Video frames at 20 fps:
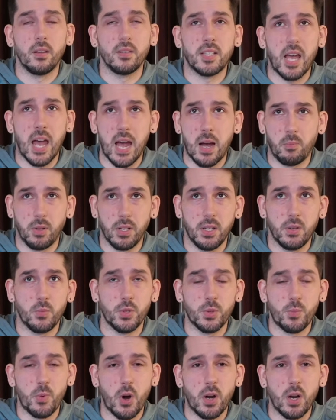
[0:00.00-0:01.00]
A tablet
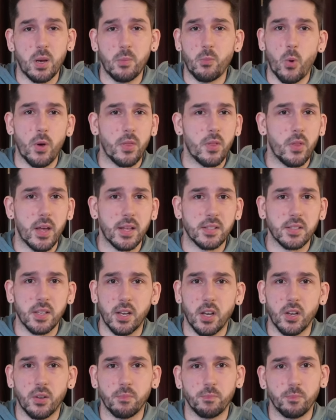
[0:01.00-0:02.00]
was brought up, whether that's like
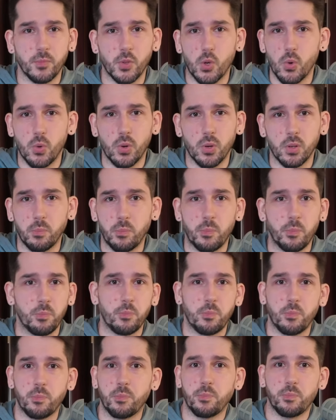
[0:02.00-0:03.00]
a Google
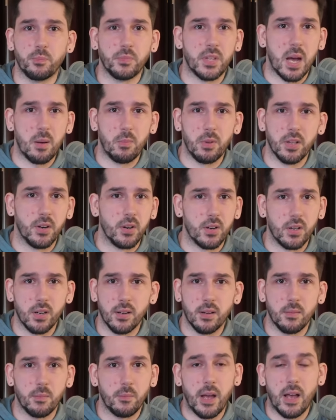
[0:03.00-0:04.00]
tablet or
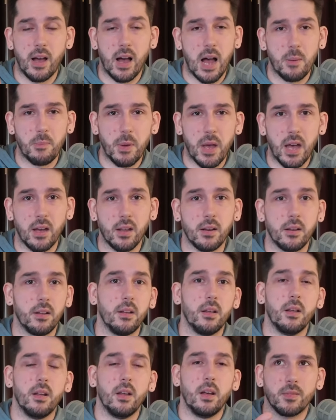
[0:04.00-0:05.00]
a iPad.
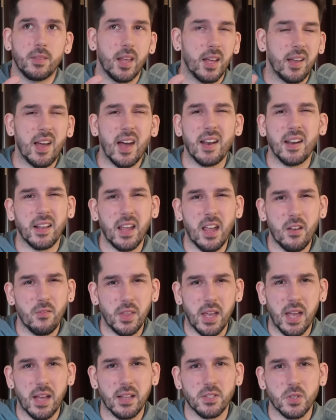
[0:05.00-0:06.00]
They kind of gave
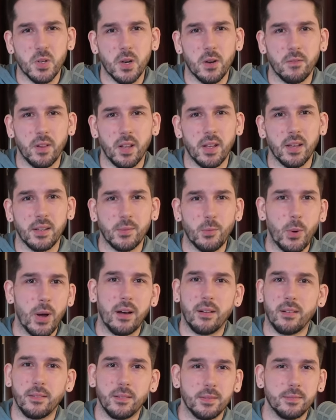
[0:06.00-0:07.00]
the answer of like,
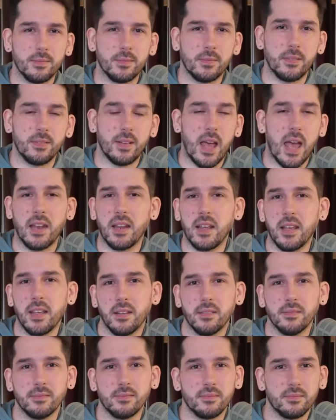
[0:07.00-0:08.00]
well,
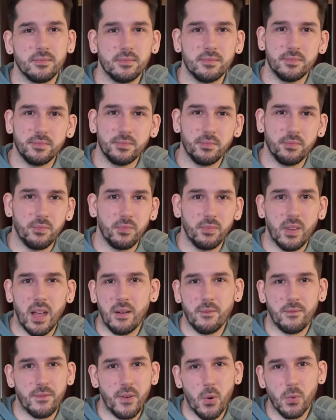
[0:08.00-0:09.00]
any
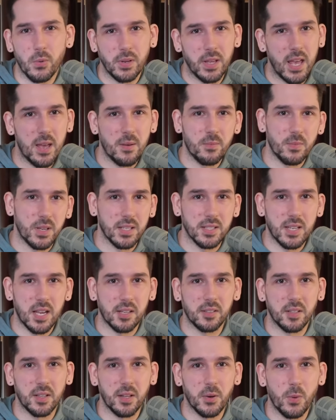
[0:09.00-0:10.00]
phone game can
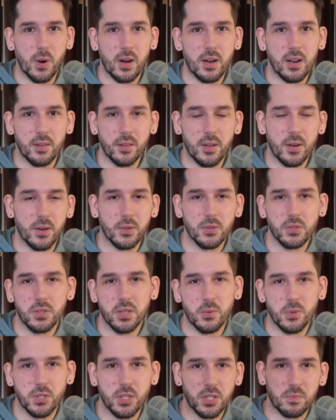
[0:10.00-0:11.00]
technically run on those.
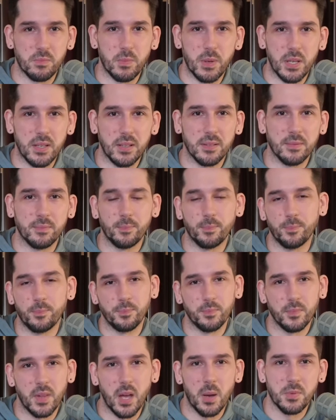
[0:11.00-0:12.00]
It would just be
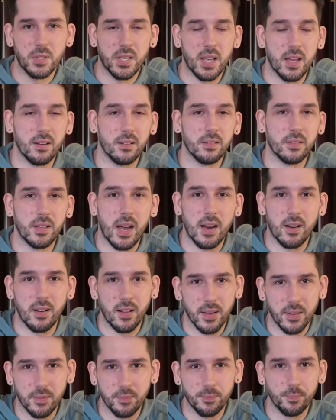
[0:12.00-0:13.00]
upscaled, kind of
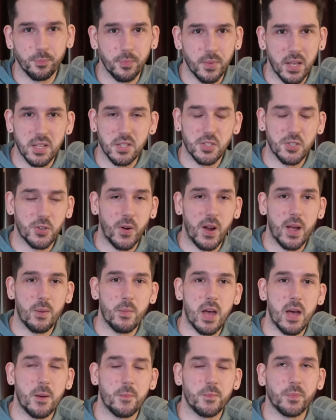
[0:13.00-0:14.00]
like the Instagram
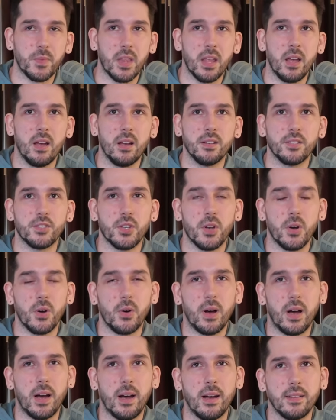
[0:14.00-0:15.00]
app.
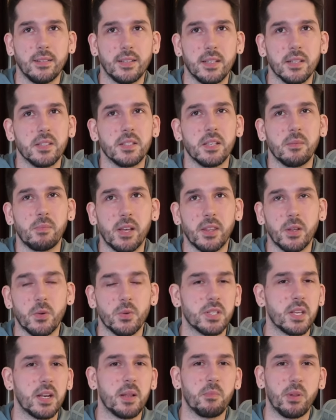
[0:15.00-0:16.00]
So it didn't seem like there
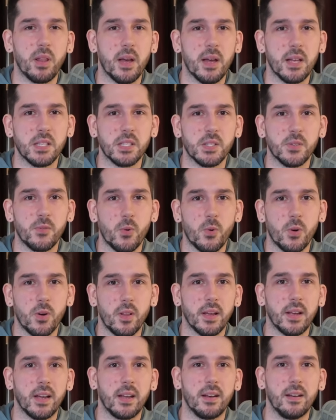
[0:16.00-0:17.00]
was any plans for
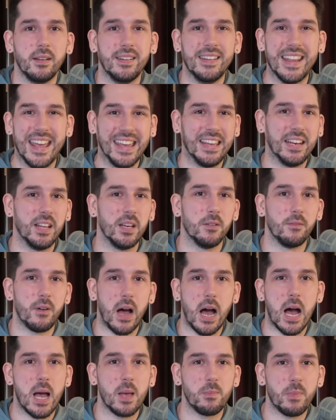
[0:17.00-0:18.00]
like a native
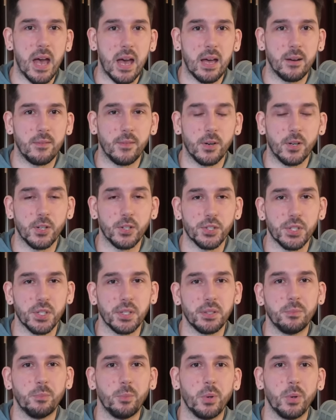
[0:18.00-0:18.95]
iPad version,